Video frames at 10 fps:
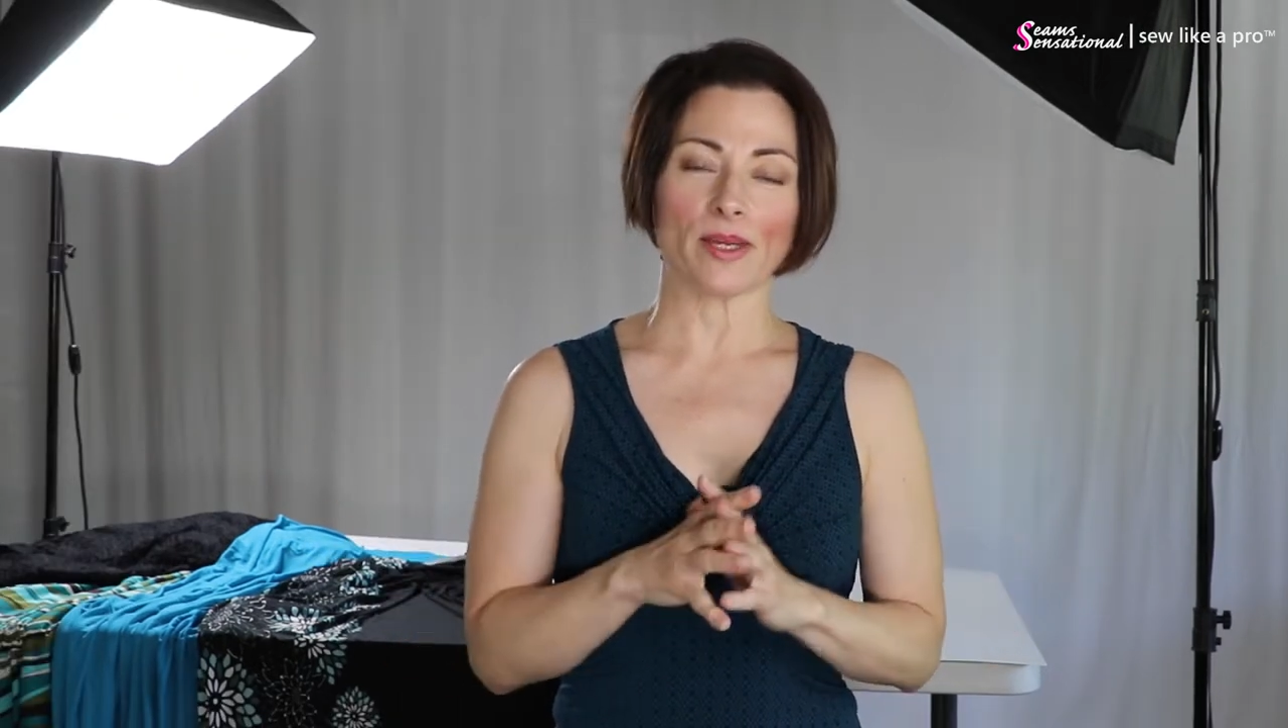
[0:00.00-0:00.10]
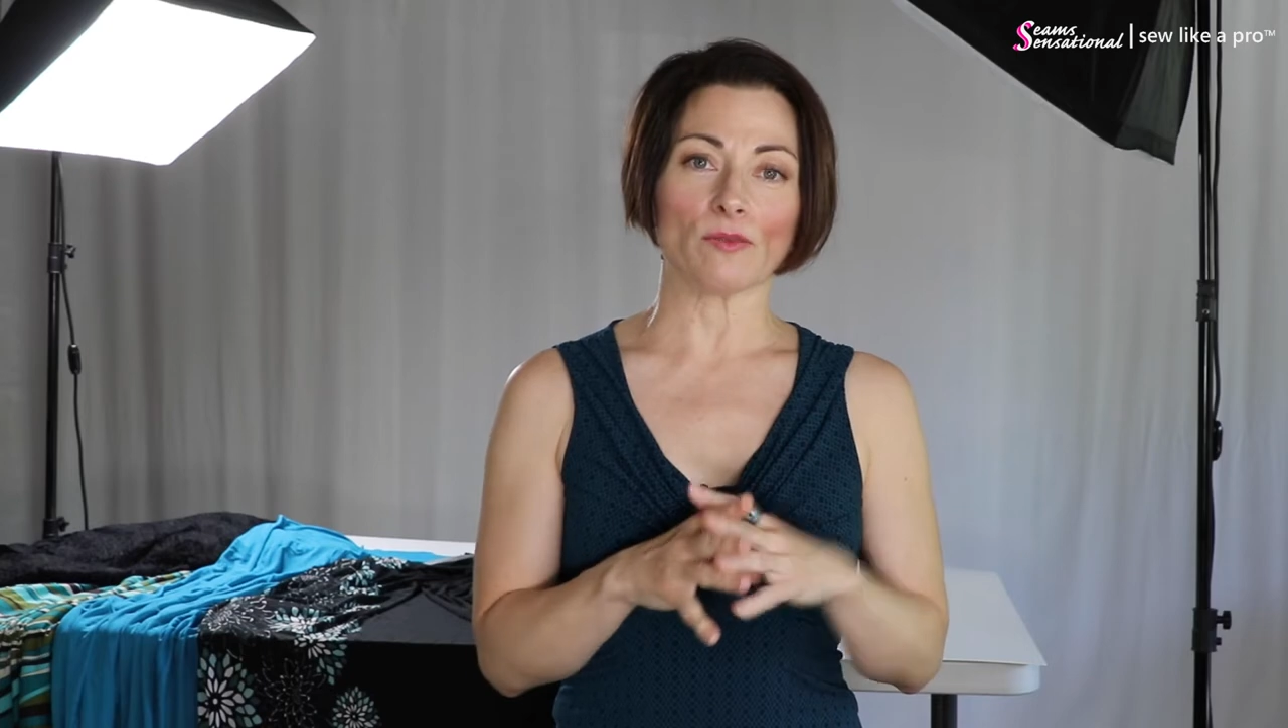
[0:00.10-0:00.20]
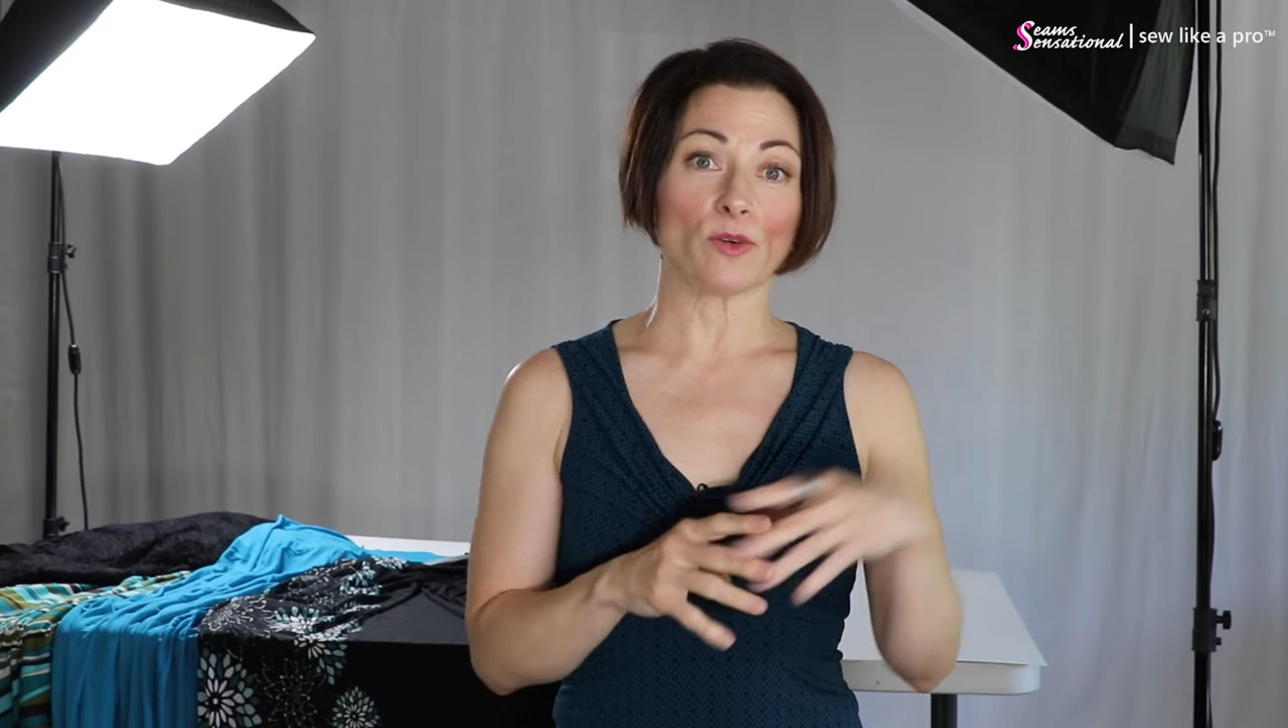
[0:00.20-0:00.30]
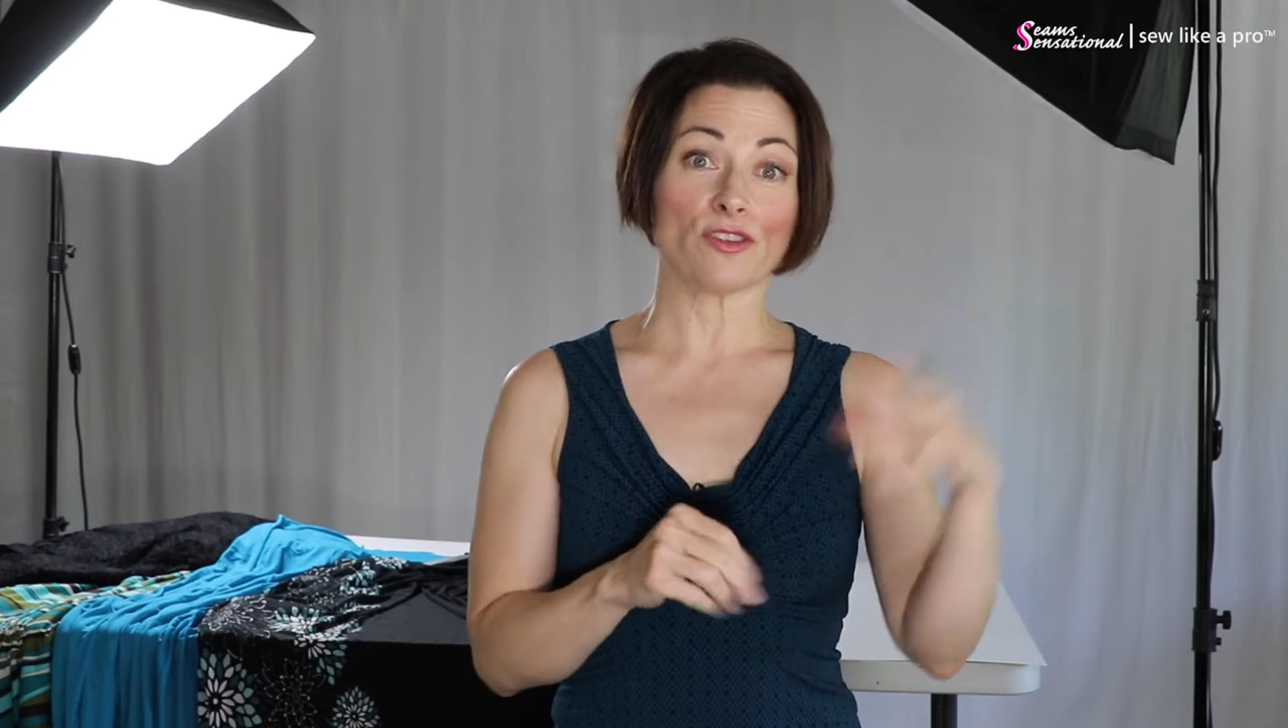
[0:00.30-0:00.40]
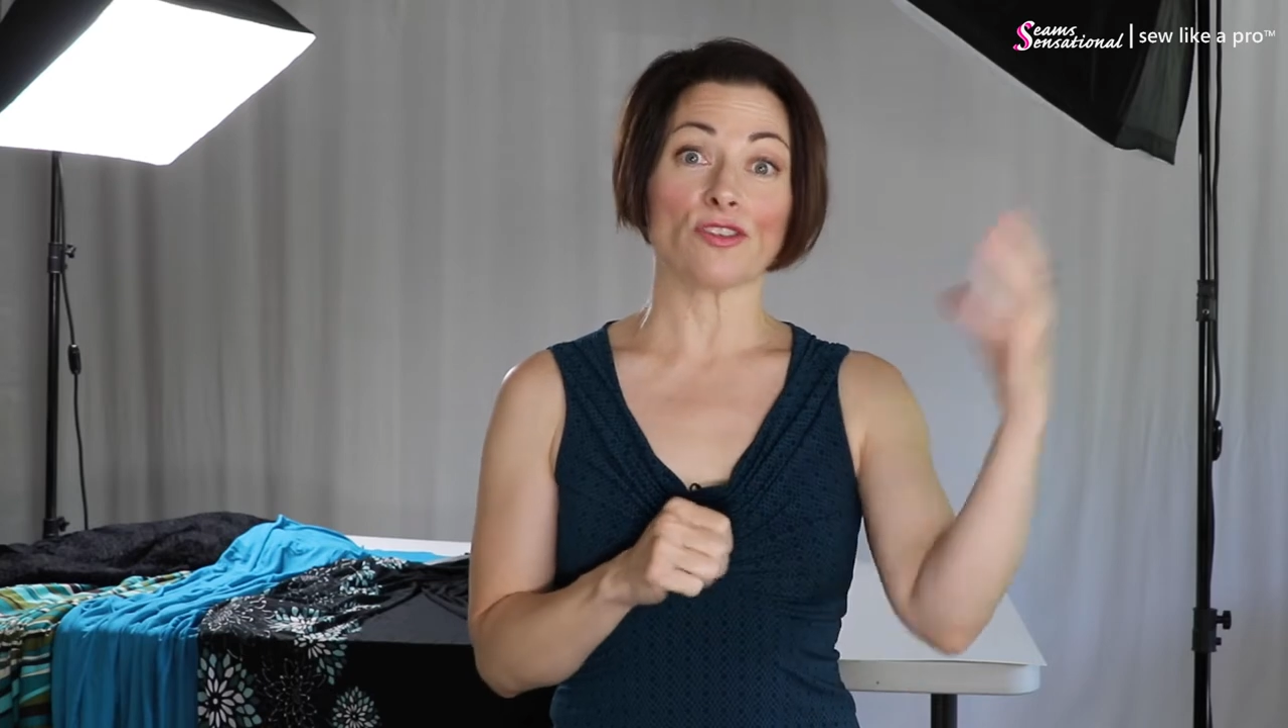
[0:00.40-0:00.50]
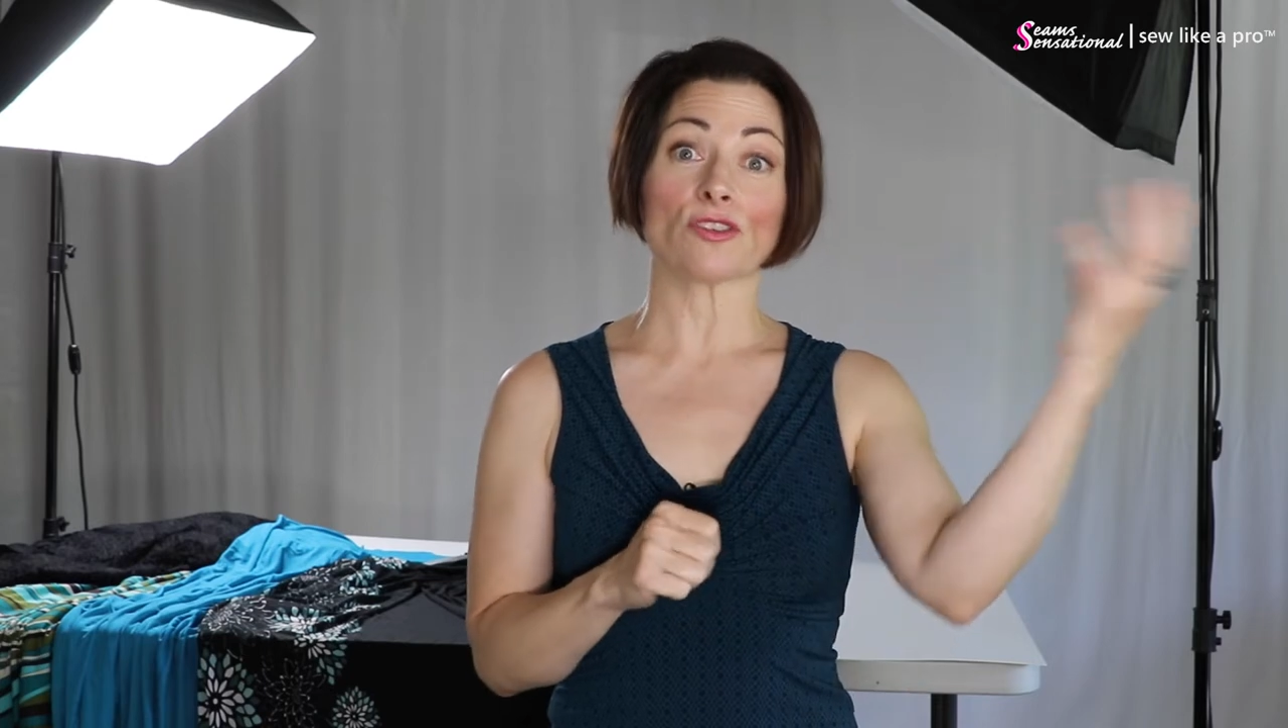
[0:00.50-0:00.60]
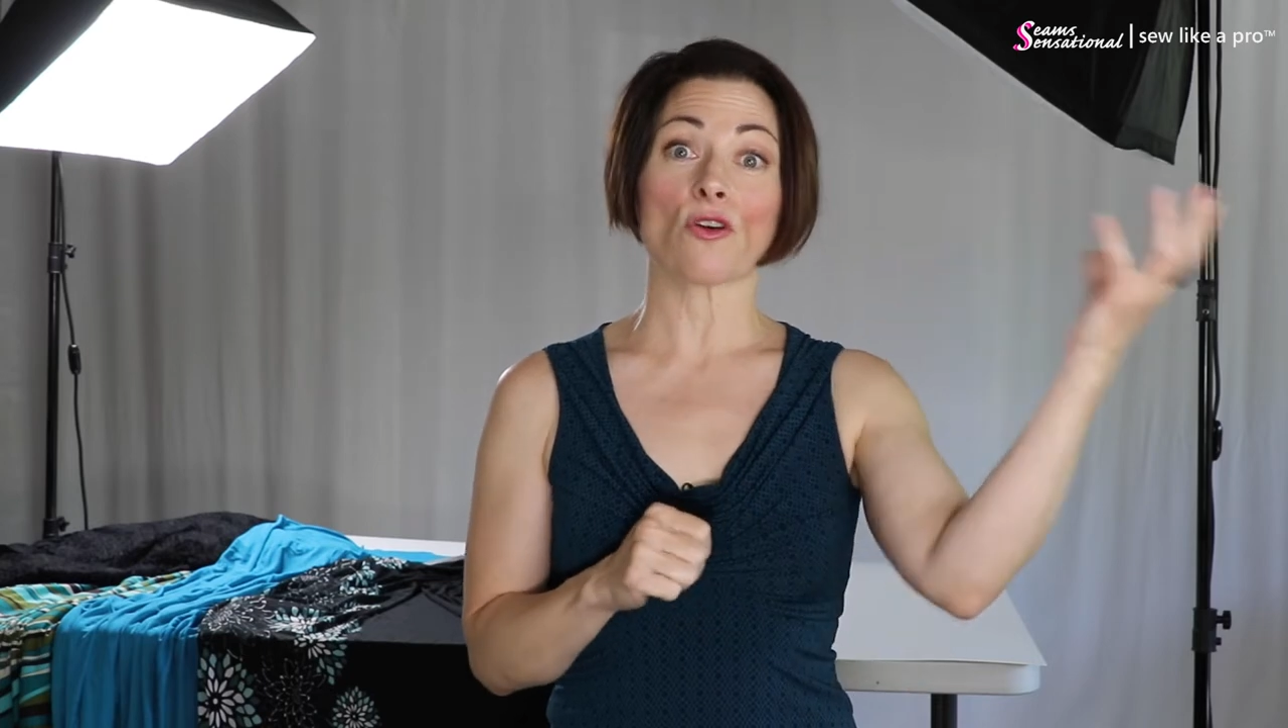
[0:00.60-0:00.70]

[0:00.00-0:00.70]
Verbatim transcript: and whether you're